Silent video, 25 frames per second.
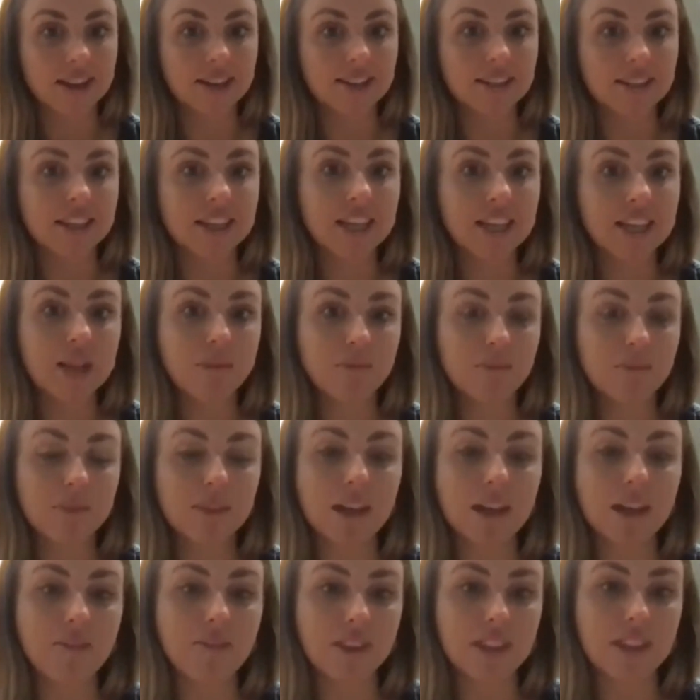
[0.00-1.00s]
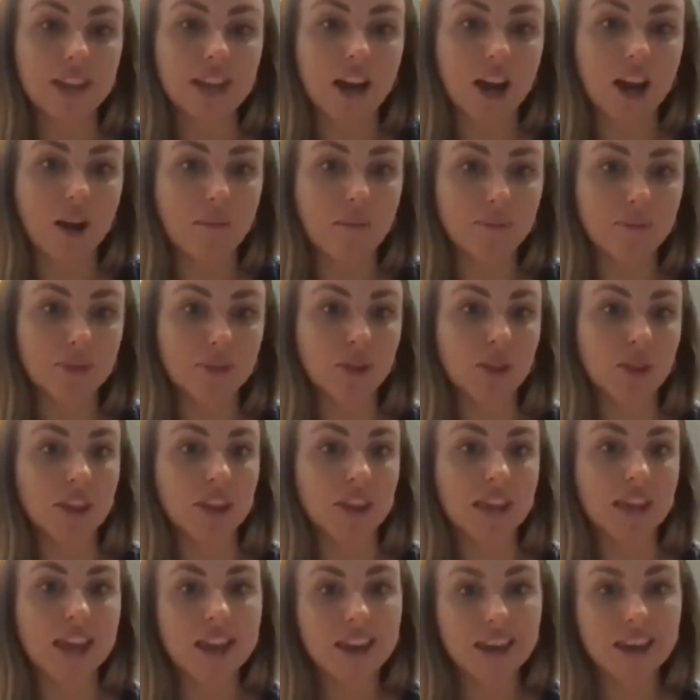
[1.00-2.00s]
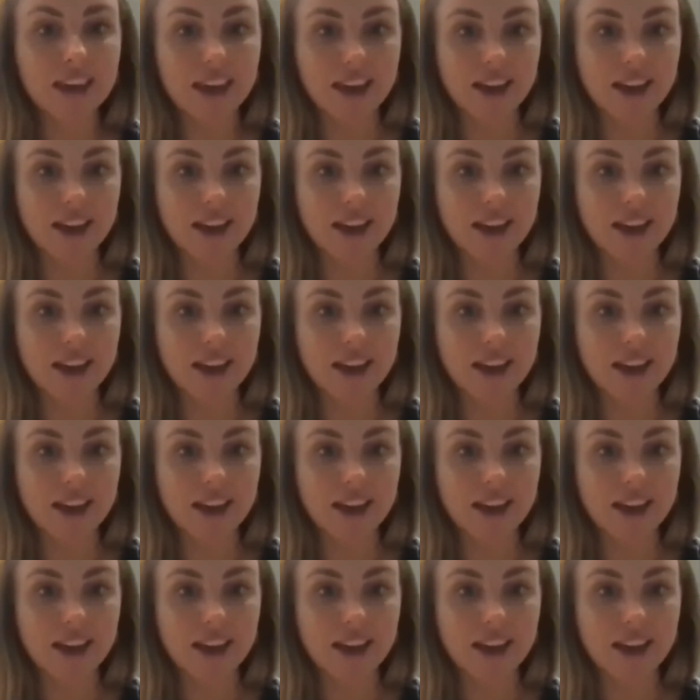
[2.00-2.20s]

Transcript: to keep leveling up so that they